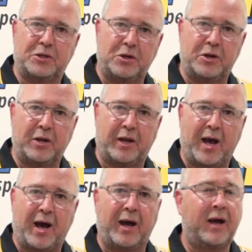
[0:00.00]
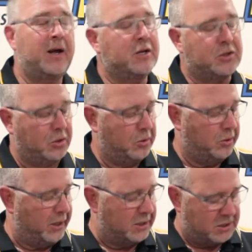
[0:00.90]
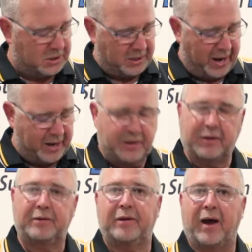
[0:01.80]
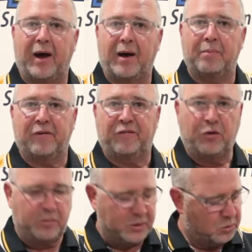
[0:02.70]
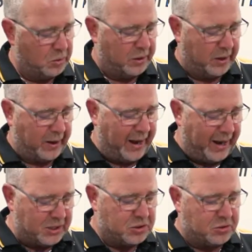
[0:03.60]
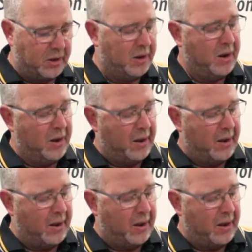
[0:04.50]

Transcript: return the car to its standard performance with the extra